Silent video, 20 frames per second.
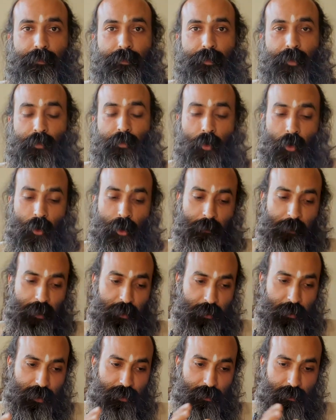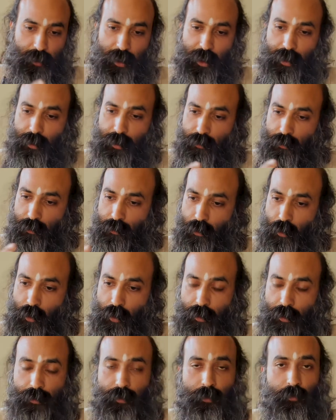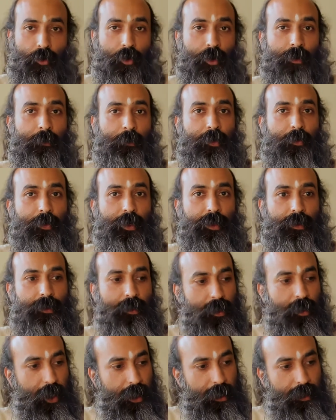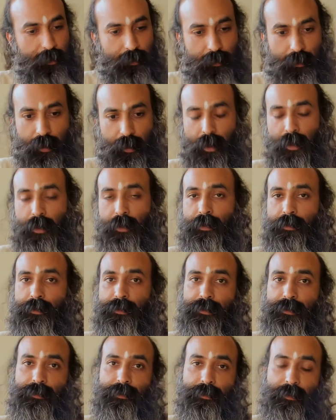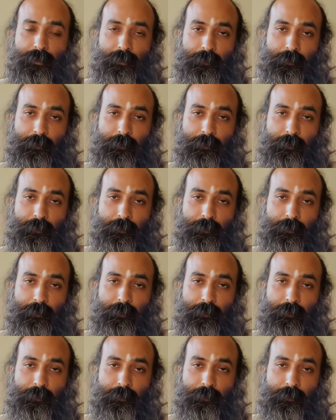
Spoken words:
the war between the right and the wrong, the war between the light and the darkness.